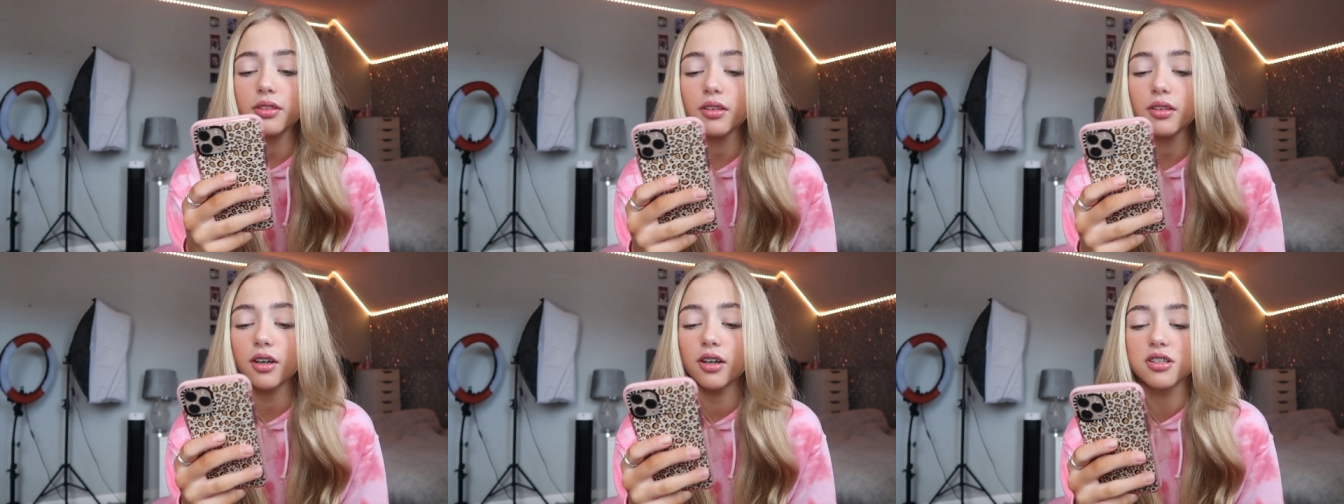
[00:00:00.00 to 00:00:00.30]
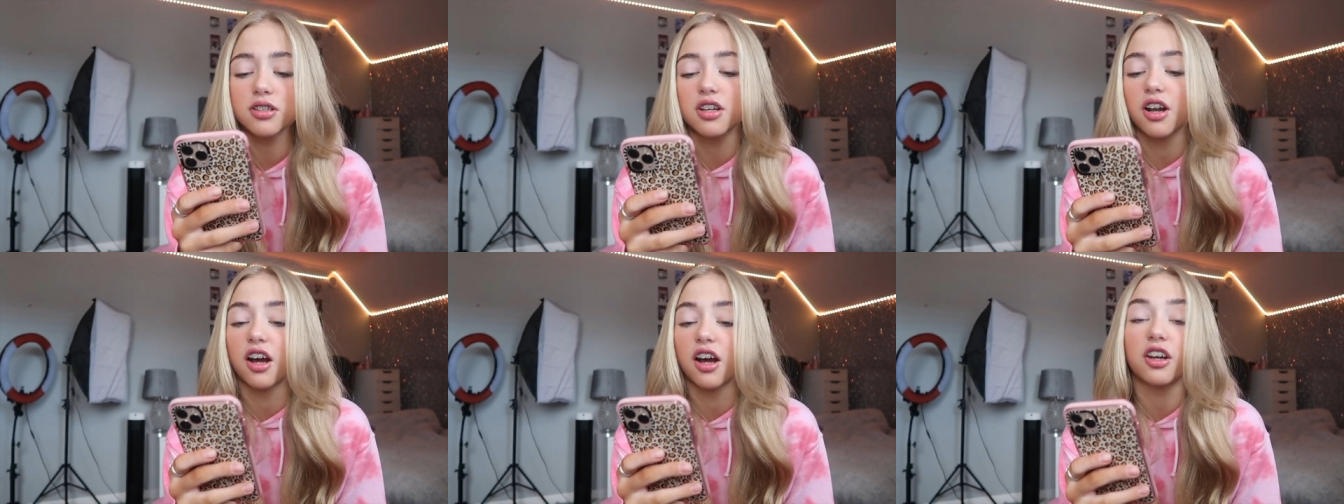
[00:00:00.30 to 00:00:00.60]
I
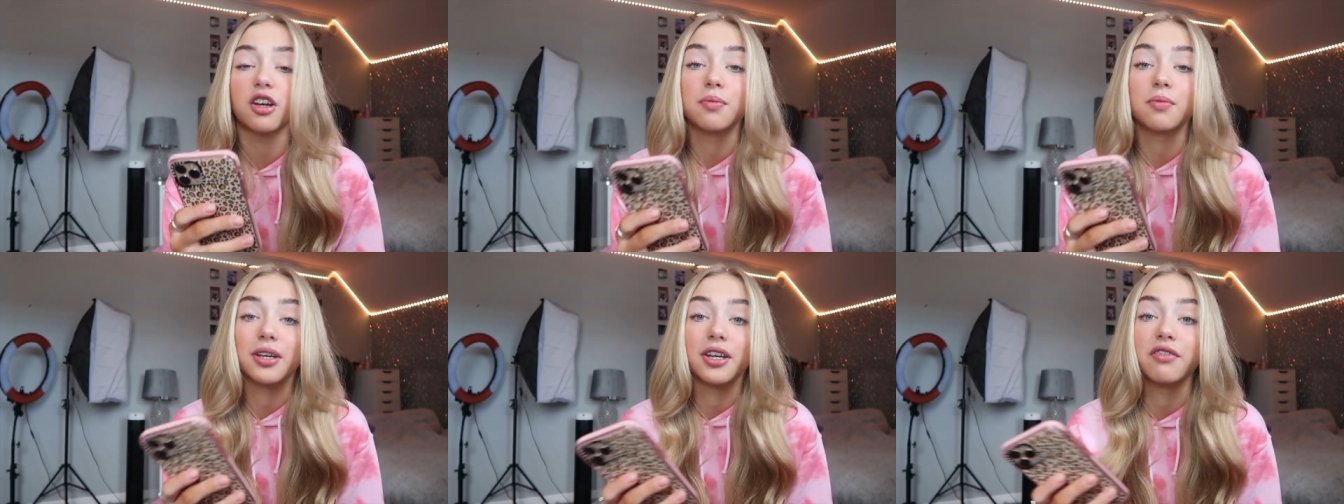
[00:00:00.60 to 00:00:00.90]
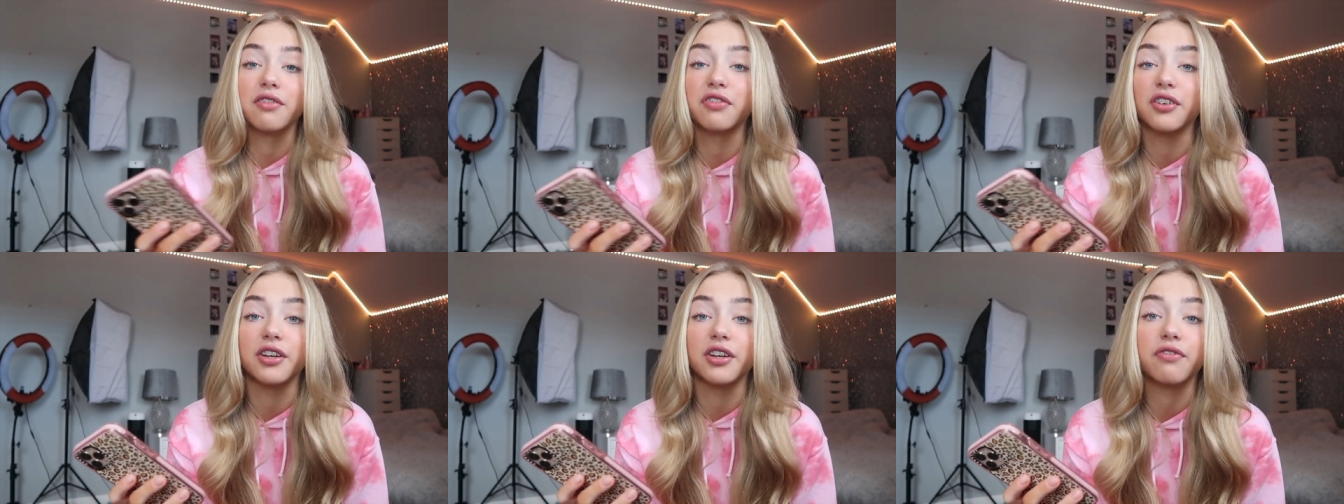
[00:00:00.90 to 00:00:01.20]
don't know, it could be
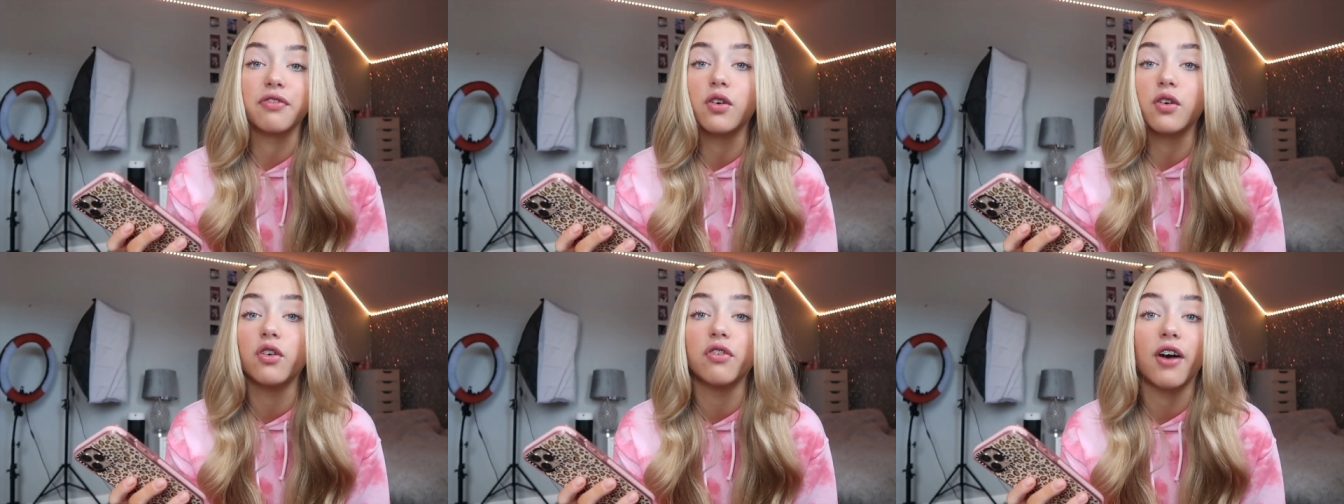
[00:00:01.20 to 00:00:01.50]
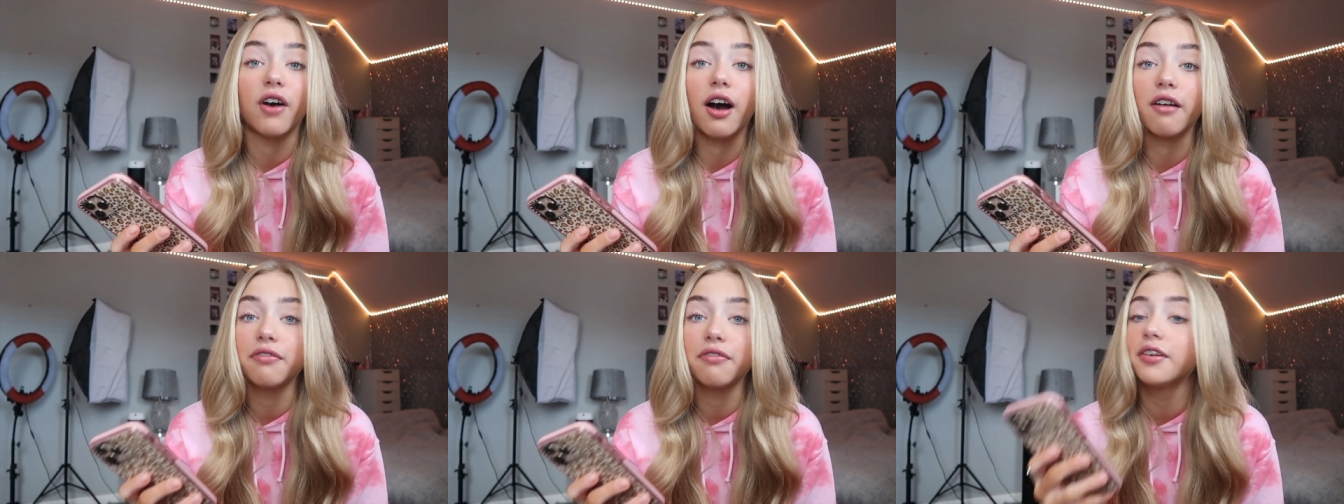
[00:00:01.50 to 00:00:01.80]
year three, four,
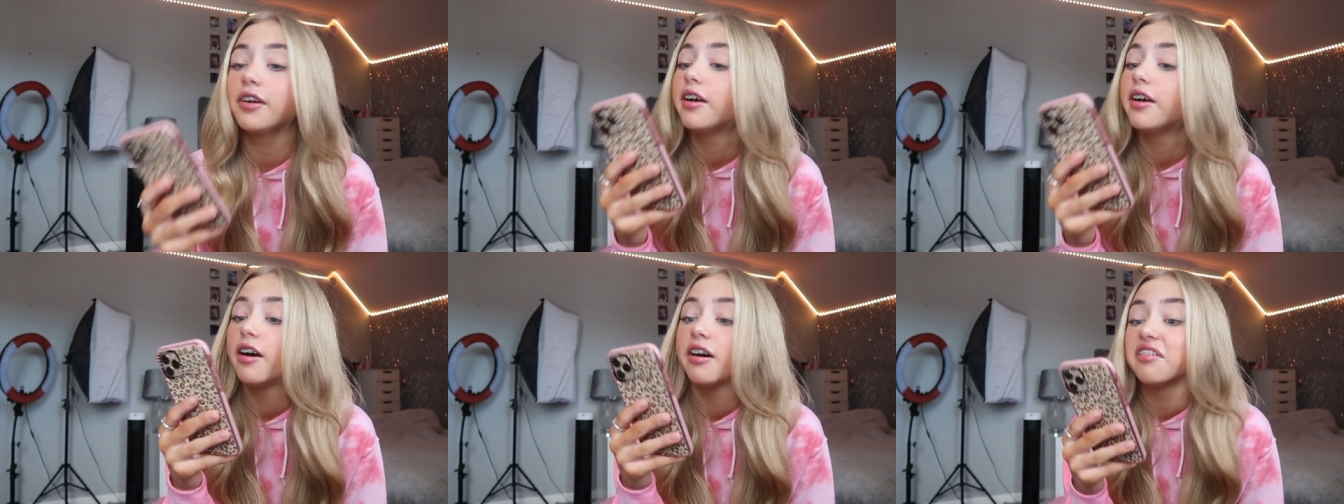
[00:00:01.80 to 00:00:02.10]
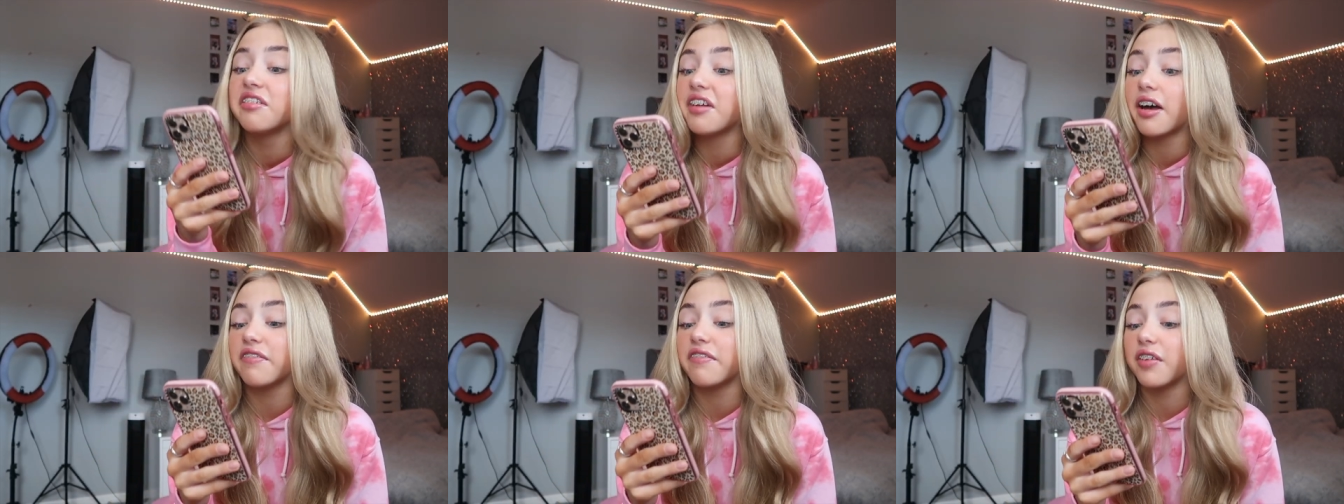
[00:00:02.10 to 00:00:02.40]
five.
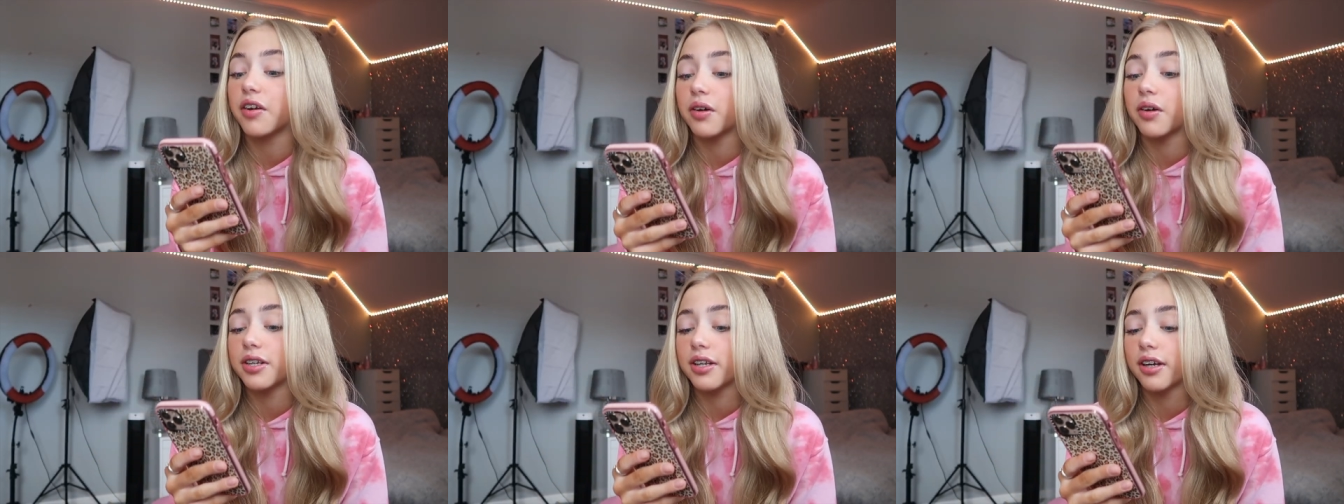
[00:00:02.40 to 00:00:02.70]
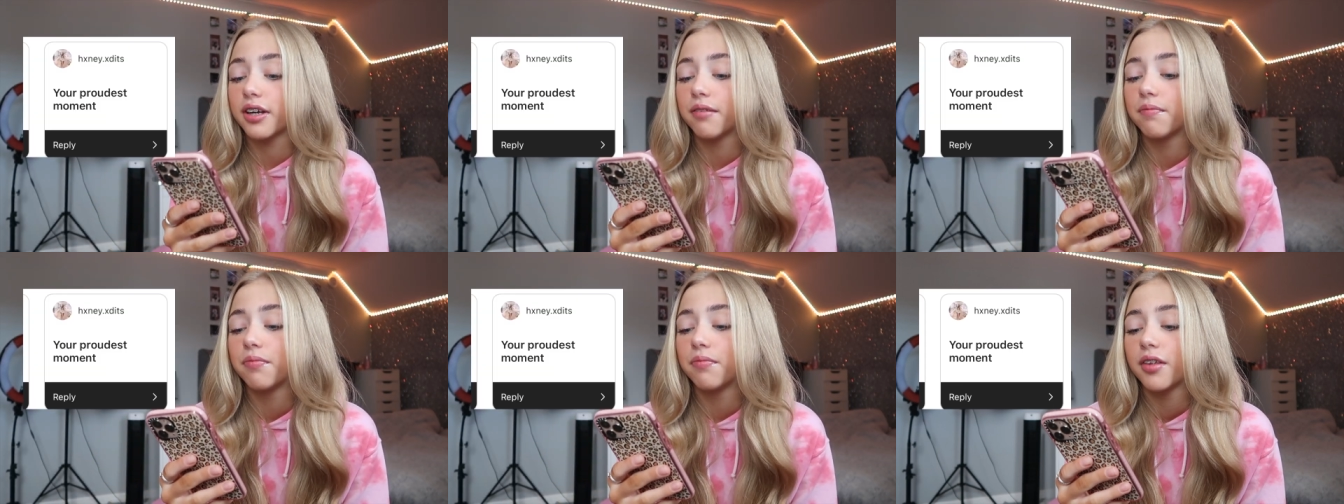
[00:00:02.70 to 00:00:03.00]
I have no
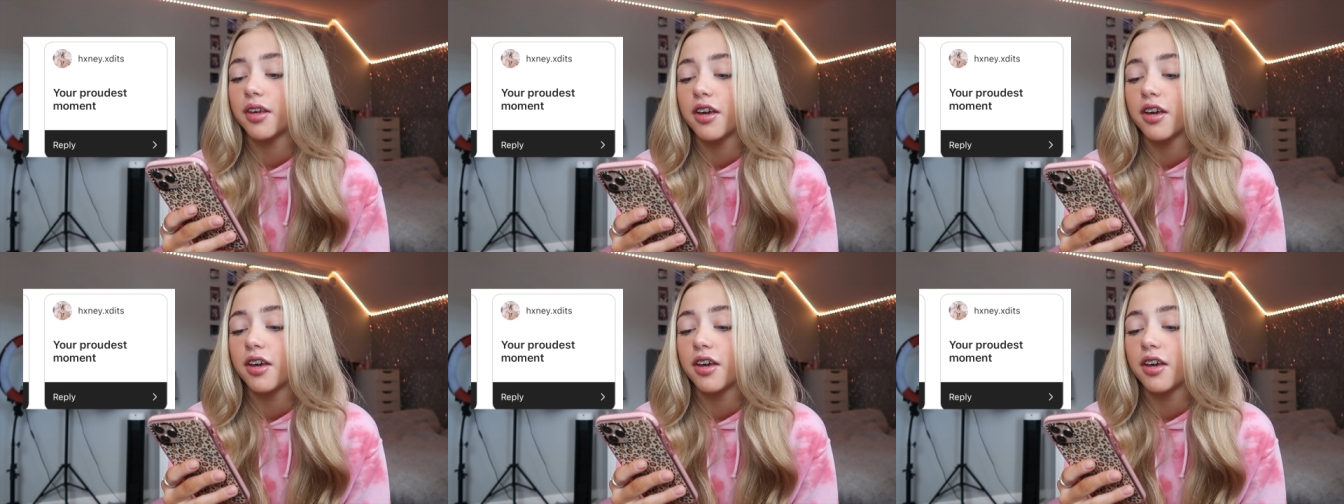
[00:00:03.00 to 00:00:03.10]
idea.